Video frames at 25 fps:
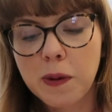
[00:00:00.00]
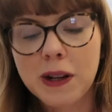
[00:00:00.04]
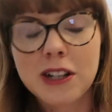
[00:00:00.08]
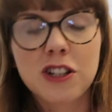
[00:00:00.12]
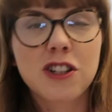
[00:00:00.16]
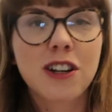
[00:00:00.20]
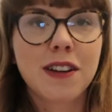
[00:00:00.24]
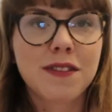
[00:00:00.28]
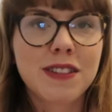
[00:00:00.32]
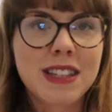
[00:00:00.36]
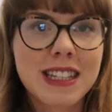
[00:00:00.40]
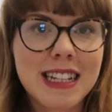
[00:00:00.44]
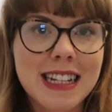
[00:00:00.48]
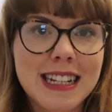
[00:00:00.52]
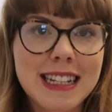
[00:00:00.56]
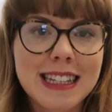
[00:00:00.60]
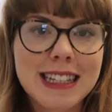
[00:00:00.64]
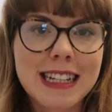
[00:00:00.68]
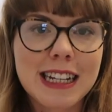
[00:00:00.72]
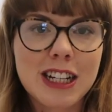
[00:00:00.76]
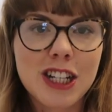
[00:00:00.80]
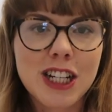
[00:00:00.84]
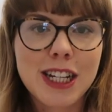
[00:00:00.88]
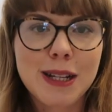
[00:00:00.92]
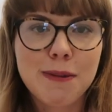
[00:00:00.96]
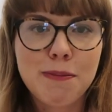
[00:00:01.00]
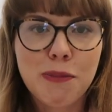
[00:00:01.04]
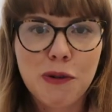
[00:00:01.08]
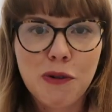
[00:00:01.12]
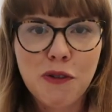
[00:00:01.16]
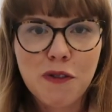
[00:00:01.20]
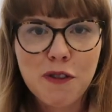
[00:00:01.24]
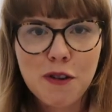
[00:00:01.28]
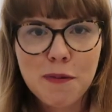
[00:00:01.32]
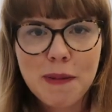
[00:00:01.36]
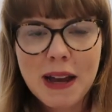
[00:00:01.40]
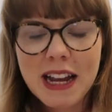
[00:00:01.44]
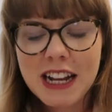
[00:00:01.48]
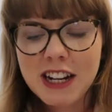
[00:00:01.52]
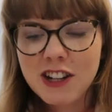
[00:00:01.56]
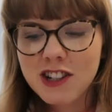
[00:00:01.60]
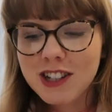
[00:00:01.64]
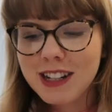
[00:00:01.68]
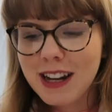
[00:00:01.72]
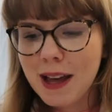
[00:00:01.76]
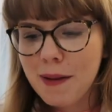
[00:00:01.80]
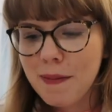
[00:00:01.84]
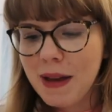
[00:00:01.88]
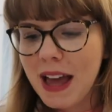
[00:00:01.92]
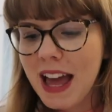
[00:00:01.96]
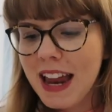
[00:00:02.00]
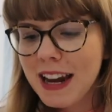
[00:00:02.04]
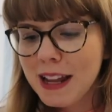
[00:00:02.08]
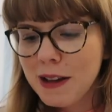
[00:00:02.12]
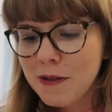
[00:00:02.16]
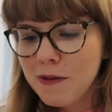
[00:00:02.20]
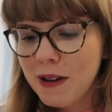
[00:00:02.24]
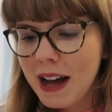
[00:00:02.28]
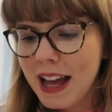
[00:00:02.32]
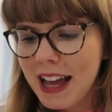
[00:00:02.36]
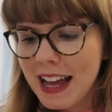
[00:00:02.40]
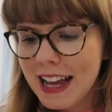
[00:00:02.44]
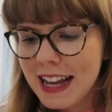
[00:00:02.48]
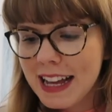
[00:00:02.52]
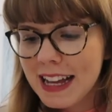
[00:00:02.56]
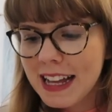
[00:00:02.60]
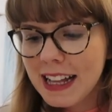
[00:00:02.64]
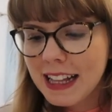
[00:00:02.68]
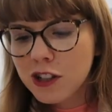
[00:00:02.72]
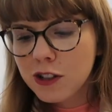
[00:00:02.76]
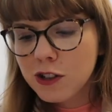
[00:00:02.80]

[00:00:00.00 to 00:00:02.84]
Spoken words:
which I've since actually bought from H&M anyway.